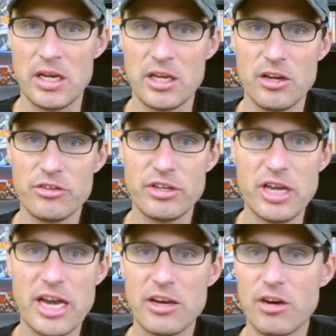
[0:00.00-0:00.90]
here's a
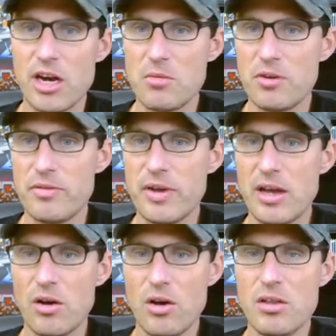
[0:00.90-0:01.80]
diagram of
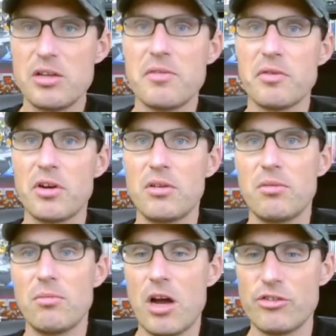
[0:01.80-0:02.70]
all the
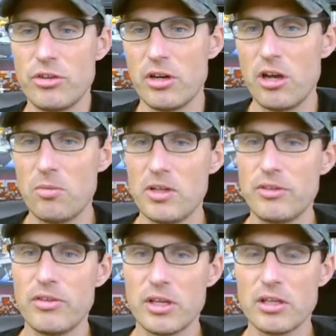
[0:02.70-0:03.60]
different modular
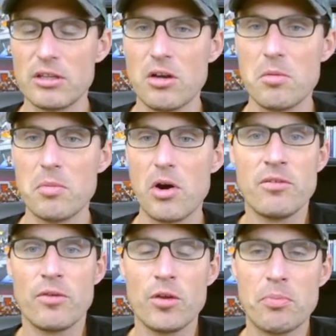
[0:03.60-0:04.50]
elements that can come
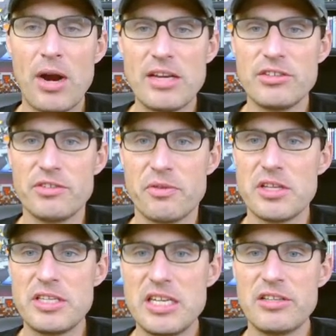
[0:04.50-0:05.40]
apart. For the price, for
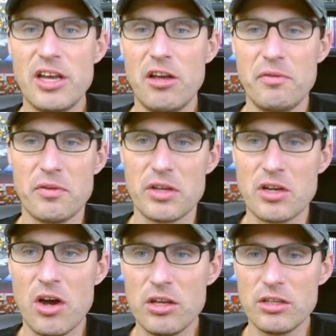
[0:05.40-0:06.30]
the detail, for the
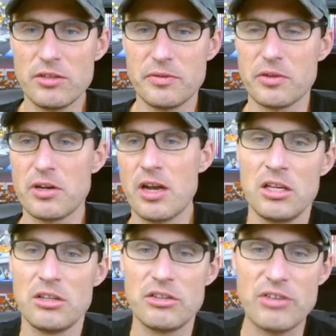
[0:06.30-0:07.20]
color, for
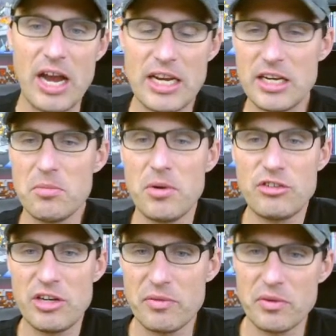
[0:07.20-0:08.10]
designing a
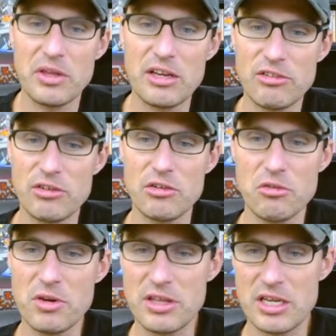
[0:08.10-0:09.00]
bunch of different things to do
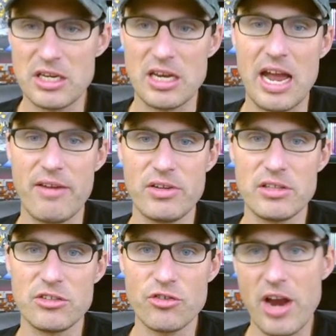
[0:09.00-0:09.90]
with it, and having
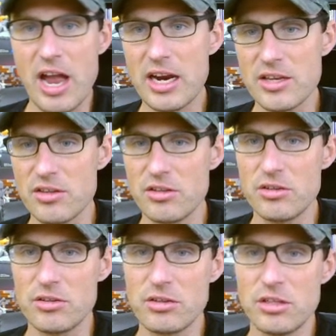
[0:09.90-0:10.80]
the track and the little